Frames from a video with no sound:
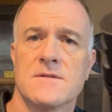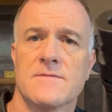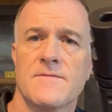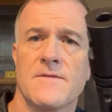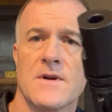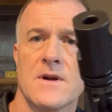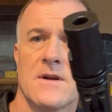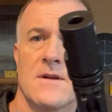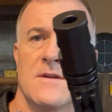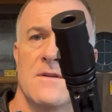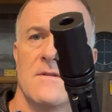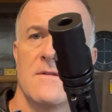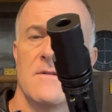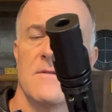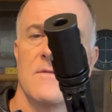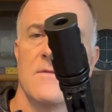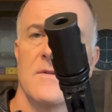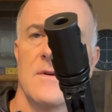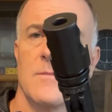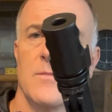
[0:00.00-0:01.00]
very
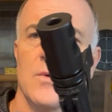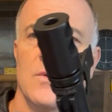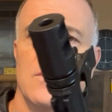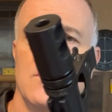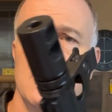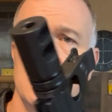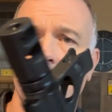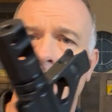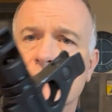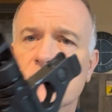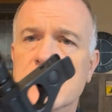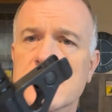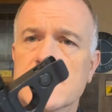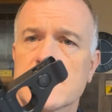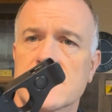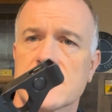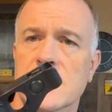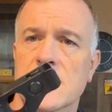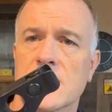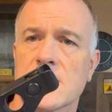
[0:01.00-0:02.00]
simple. It's
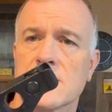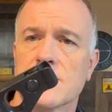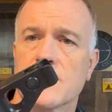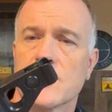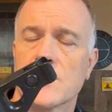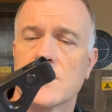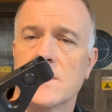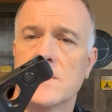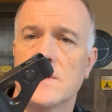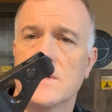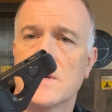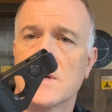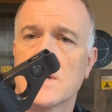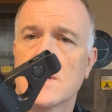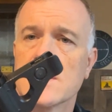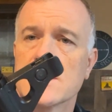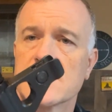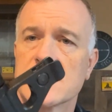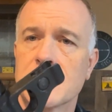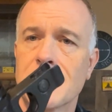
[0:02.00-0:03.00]
just it's pretty
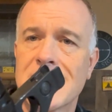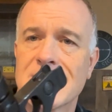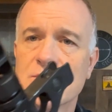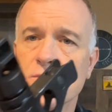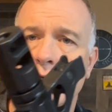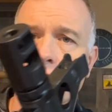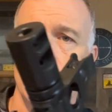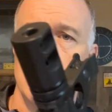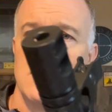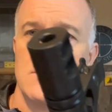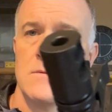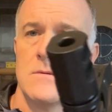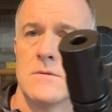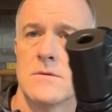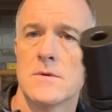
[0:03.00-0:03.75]
symmetrical